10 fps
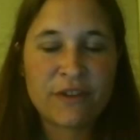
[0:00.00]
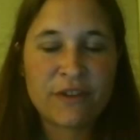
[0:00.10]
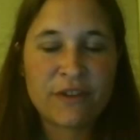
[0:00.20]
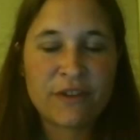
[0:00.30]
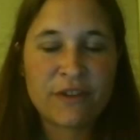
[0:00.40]

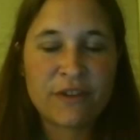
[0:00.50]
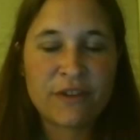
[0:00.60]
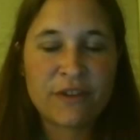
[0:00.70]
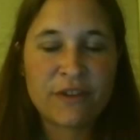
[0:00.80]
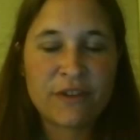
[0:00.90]
Like I
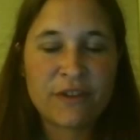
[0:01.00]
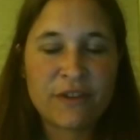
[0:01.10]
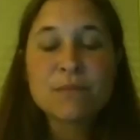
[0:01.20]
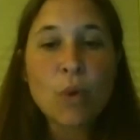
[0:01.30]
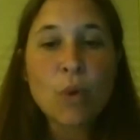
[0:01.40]
said,
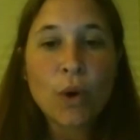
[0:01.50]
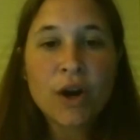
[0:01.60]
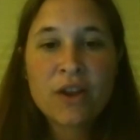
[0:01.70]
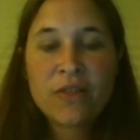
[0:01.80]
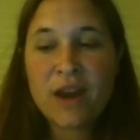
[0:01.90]
is
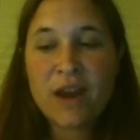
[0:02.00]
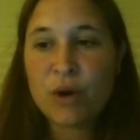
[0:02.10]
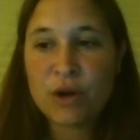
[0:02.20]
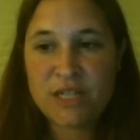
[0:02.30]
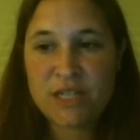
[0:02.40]
more than a
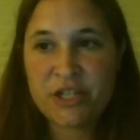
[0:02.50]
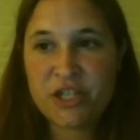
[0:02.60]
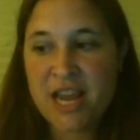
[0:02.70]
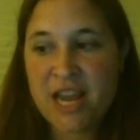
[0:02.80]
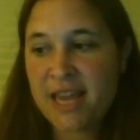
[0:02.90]
protein
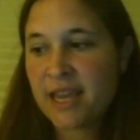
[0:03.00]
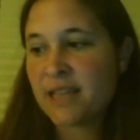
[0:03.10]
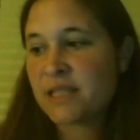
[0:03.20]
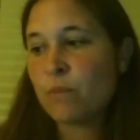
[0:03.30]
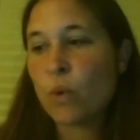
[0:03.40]
shake.
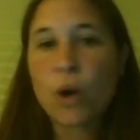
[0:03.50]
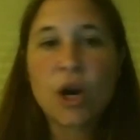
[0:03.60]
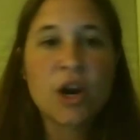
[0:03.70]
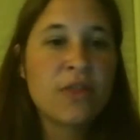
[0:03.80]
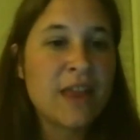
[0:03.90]
It's
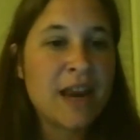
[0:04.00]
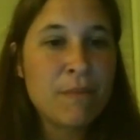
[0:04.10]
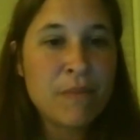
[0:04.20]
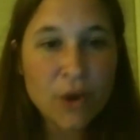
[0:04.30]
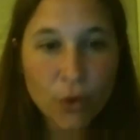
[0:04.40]
more than a
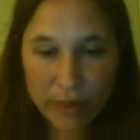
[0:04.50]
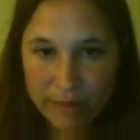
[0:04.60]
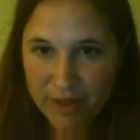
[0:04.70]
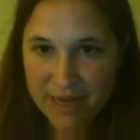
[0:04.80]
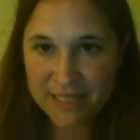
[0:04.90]
meal
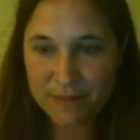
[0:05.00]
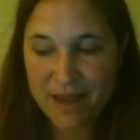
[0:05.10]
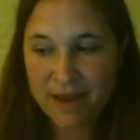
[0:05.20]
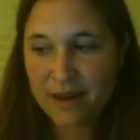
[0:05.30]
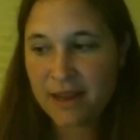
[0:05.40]

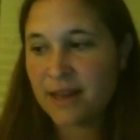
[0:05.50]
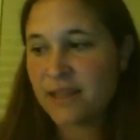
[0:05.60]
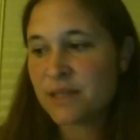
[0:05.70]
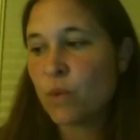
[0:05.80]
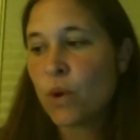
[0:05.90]
replacement. It
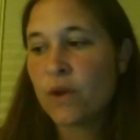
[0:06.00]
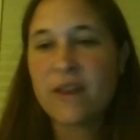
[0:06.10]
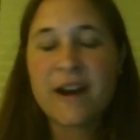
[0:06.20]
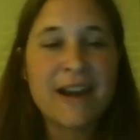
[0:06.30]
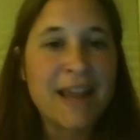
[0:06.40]
is more
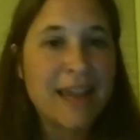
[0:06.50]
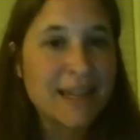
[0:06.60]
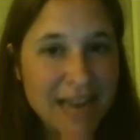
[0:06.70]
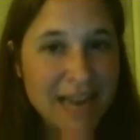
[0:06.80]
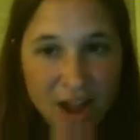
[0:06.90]
than an
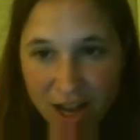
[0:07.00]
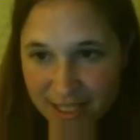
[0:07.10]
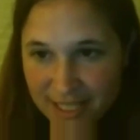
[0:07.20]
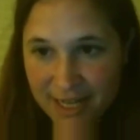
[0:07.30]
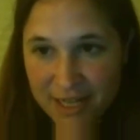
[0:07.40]

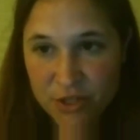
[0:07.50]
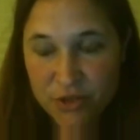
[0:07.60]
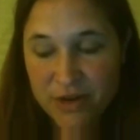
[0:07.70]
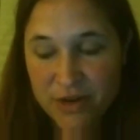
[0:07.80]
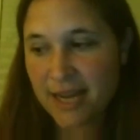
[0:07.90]
antioxidant
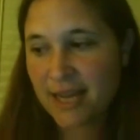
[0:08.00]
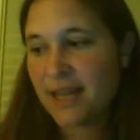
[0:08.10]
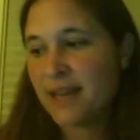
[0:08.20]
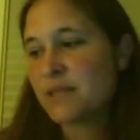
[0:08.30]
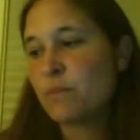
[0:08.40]
drink.
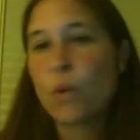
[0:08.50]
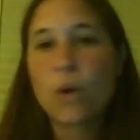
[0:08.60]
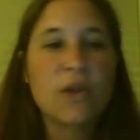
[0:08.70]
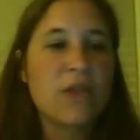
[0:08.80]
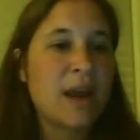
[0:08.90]
It is
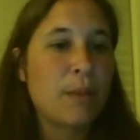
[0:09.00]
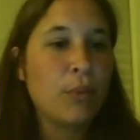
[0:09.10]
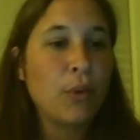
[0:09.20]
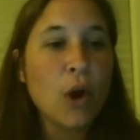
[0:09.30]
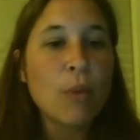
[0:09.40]
more than a
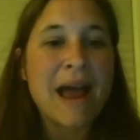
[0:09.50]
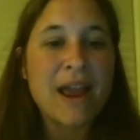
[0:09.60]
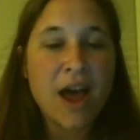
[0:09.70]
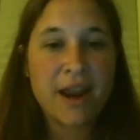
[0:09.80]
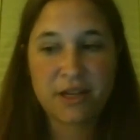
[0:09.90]

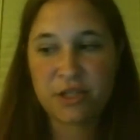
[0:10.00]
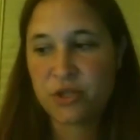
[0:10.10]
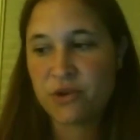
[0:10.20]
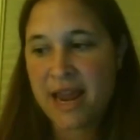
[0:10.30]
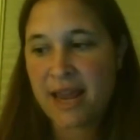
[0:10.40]
probiotics
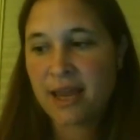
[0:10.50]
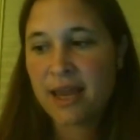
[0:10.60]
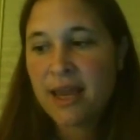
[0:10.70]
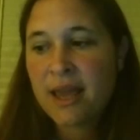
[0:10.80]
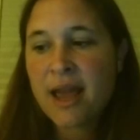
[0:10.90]
drink.
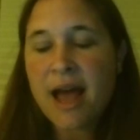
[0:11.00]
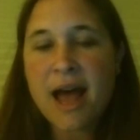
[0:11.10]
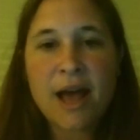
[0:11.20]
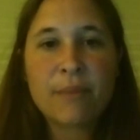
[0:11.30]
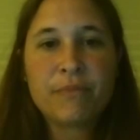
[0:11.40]

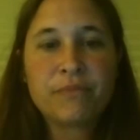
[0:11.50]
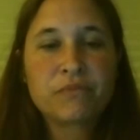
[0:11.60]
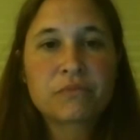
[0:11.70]
By